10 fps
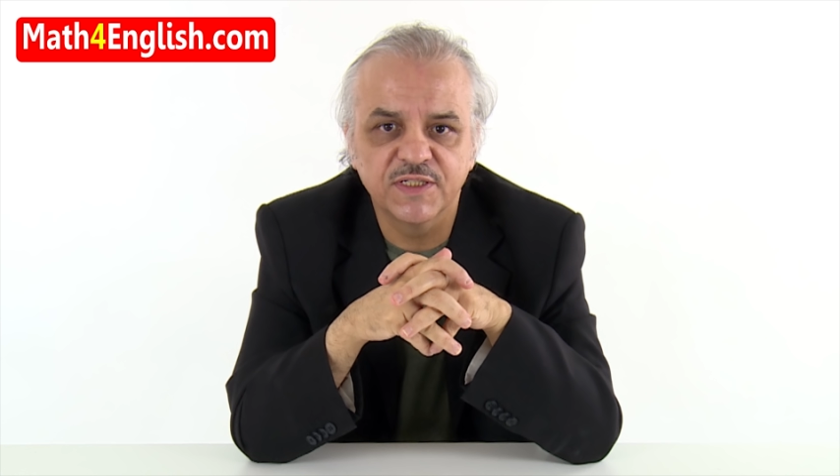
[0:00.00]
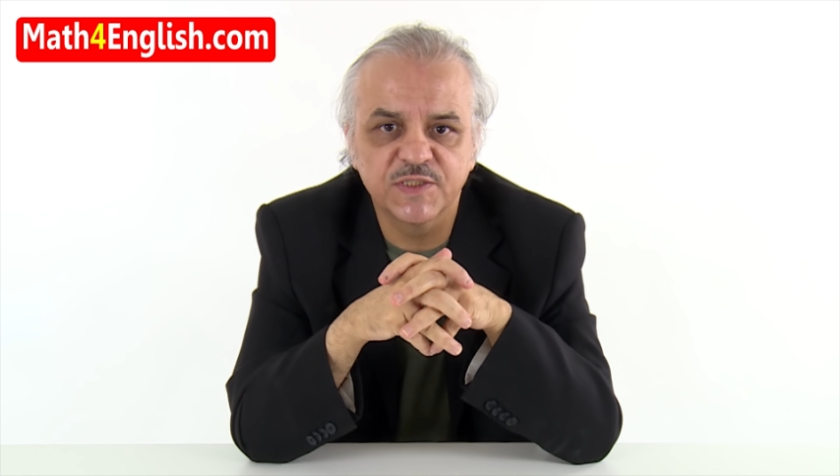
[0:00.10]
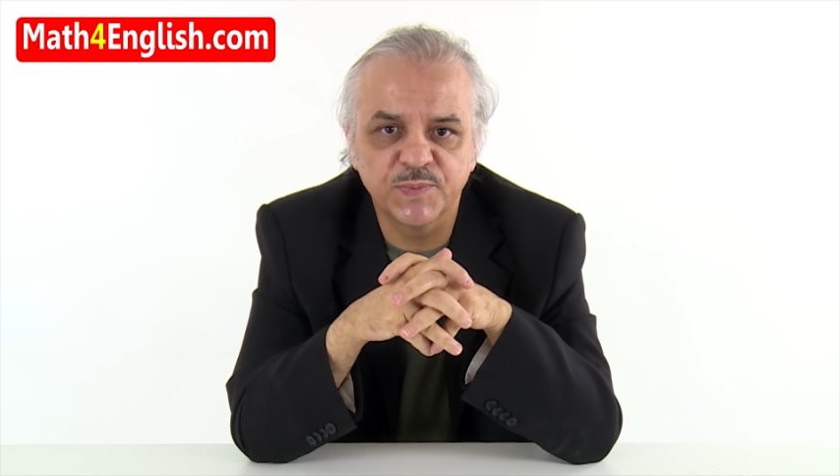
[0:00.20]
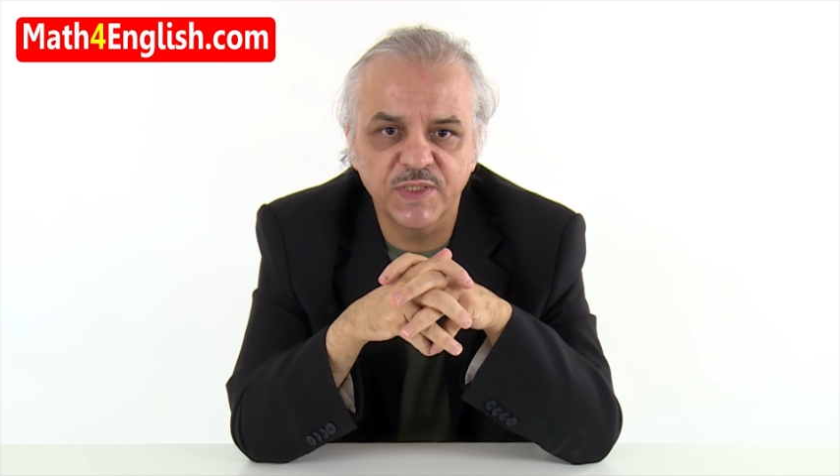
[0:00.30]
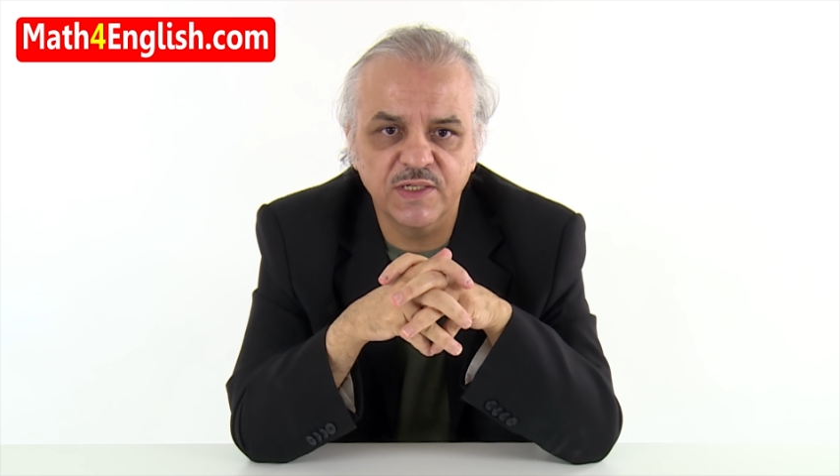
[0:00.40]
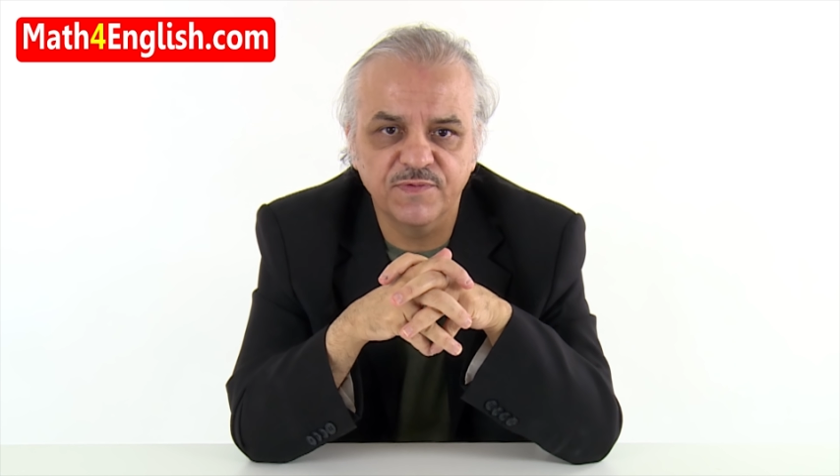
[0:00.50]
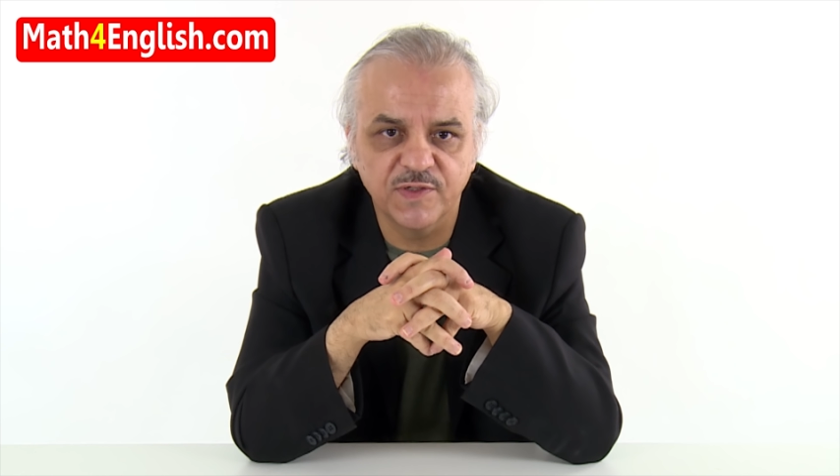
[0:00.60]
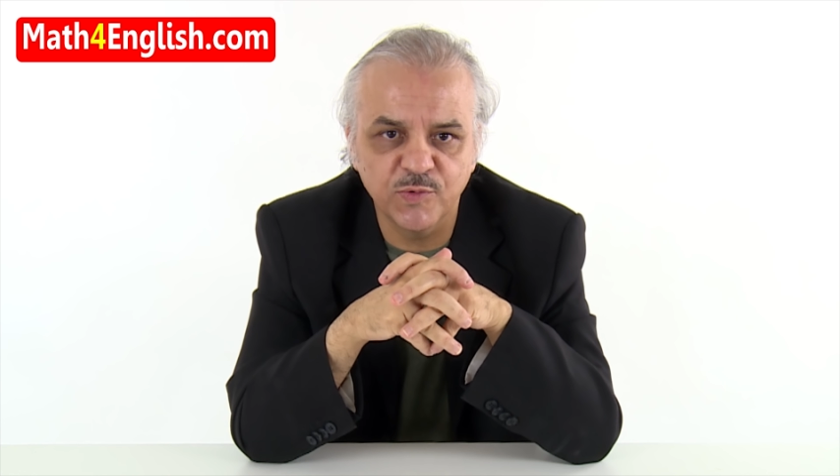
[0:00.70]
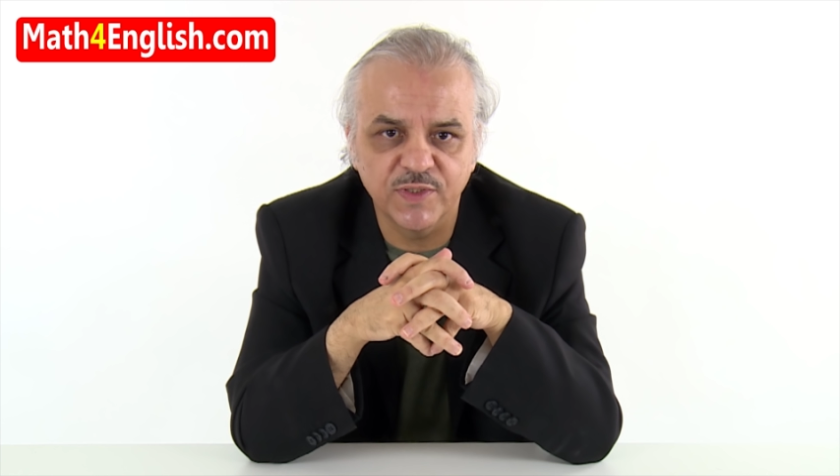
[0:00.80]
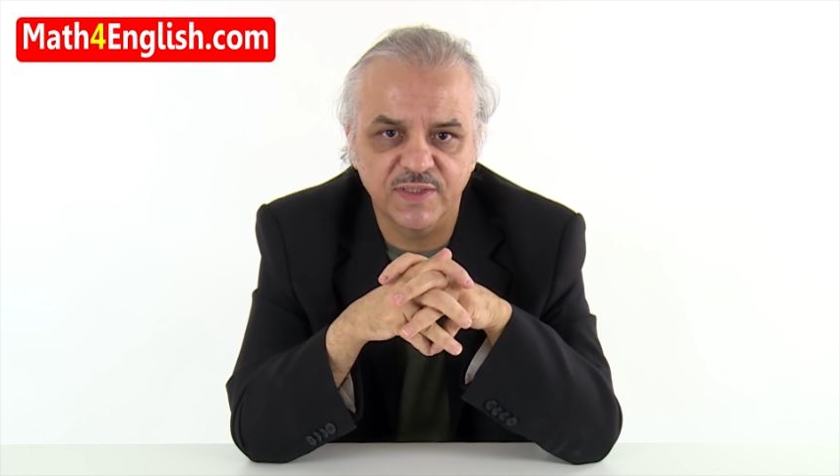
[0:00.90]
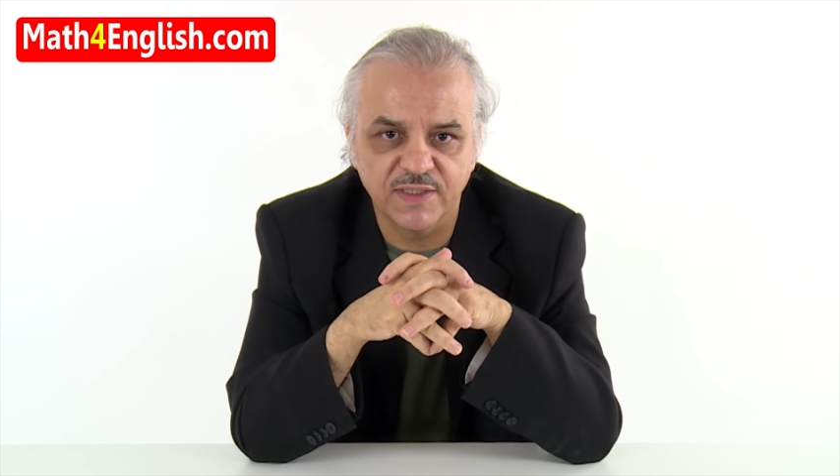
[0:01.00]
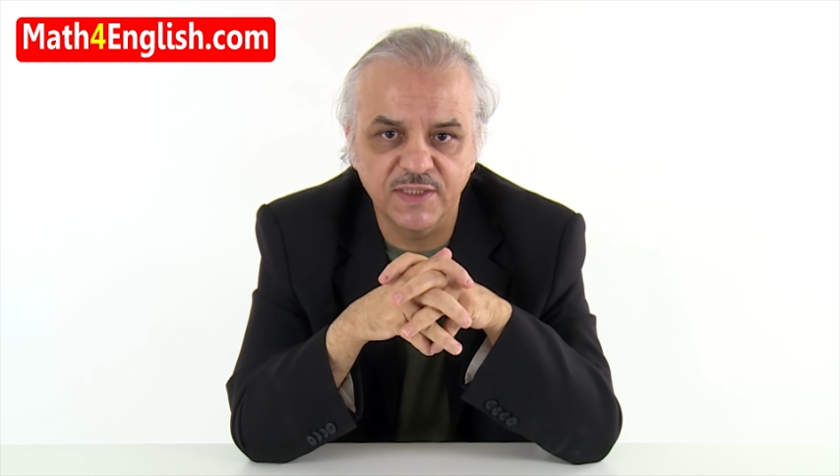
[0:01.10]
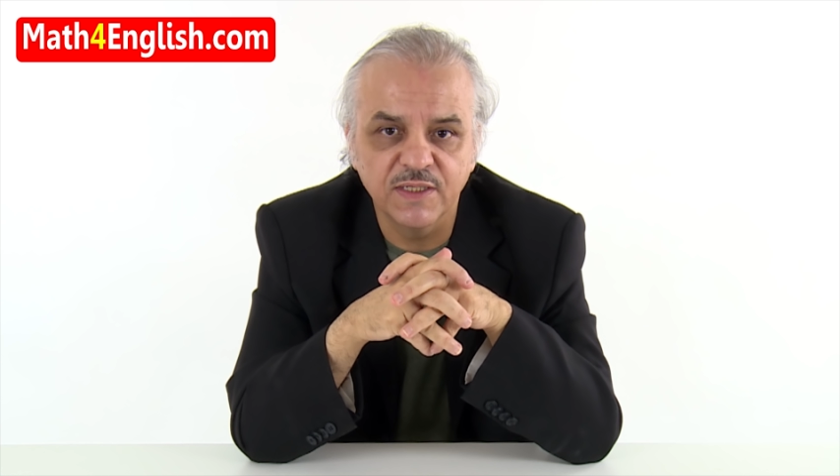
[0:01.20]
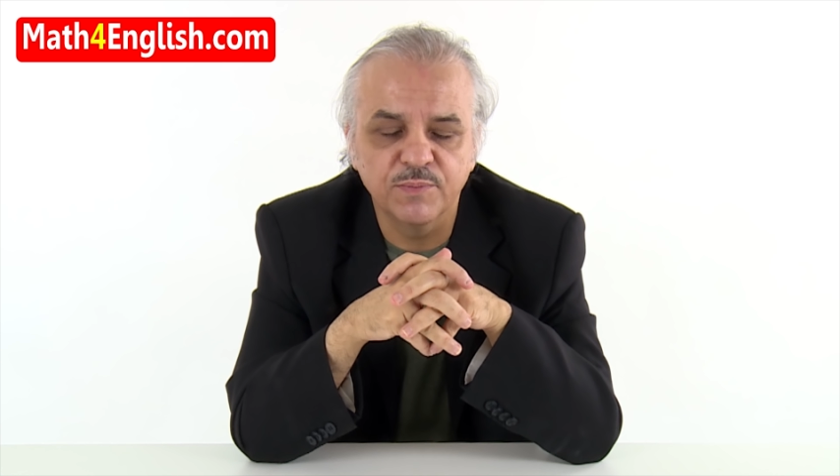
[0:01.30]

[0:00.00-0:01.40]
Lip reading: speak fluently